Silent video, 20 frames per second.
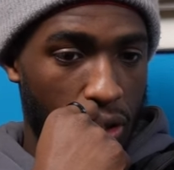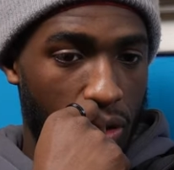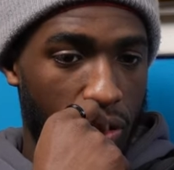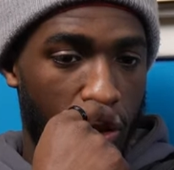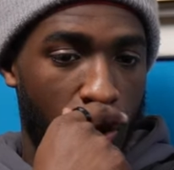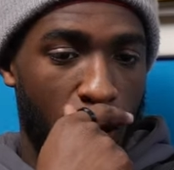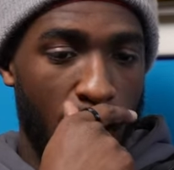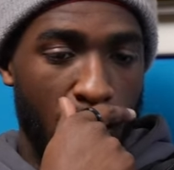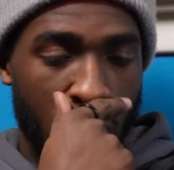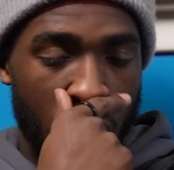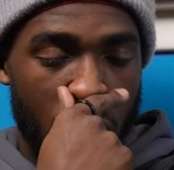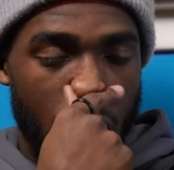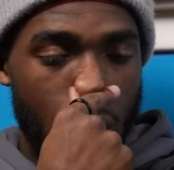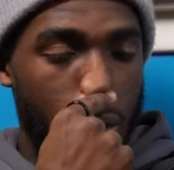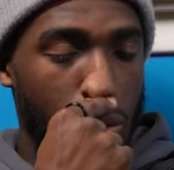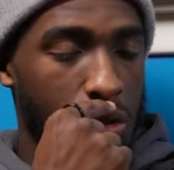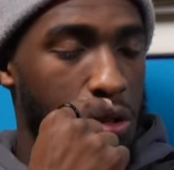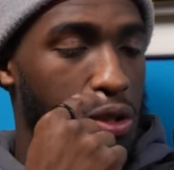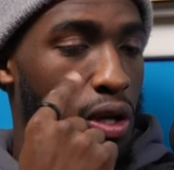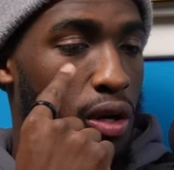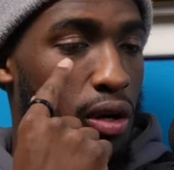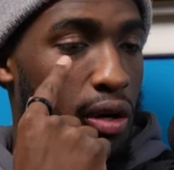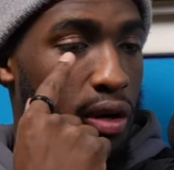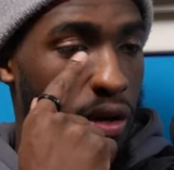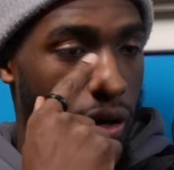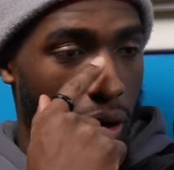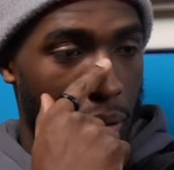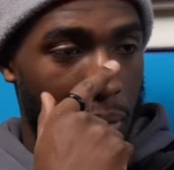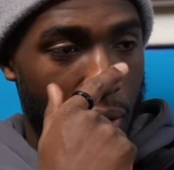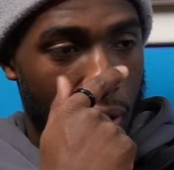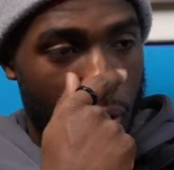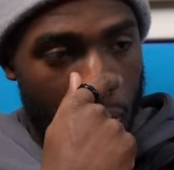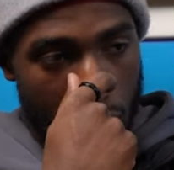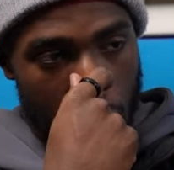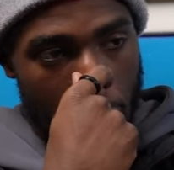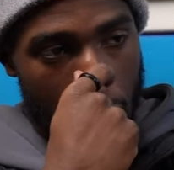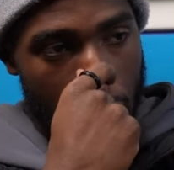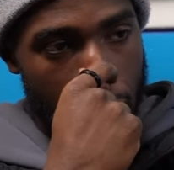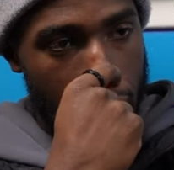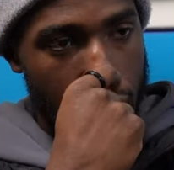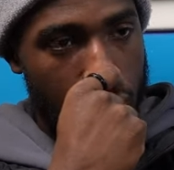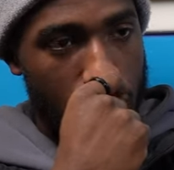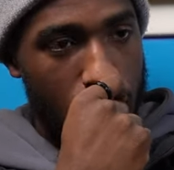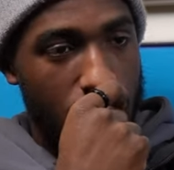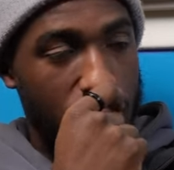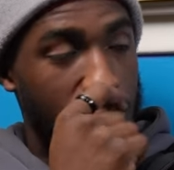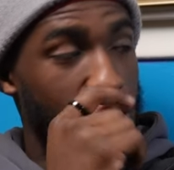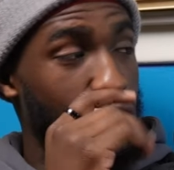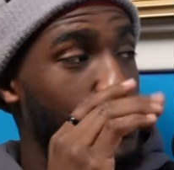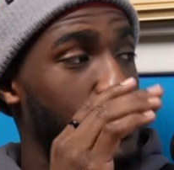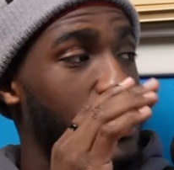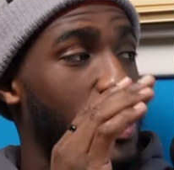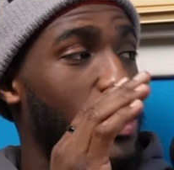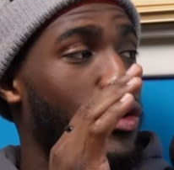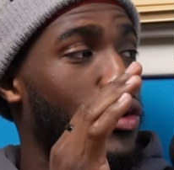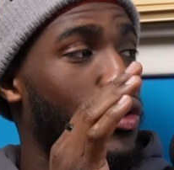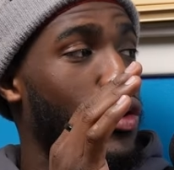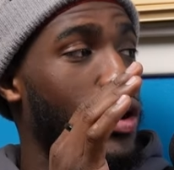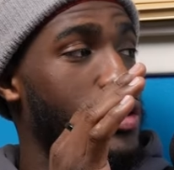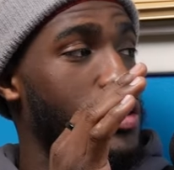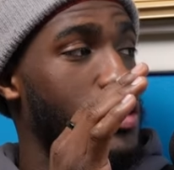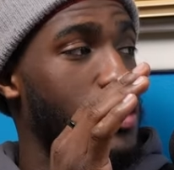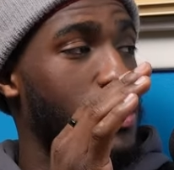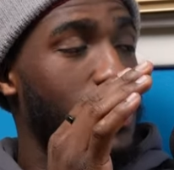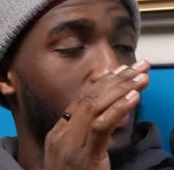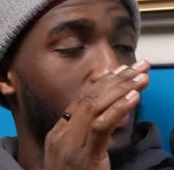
Yo, when I was younger, I'm not gonna lie, it's gonna sound crazy.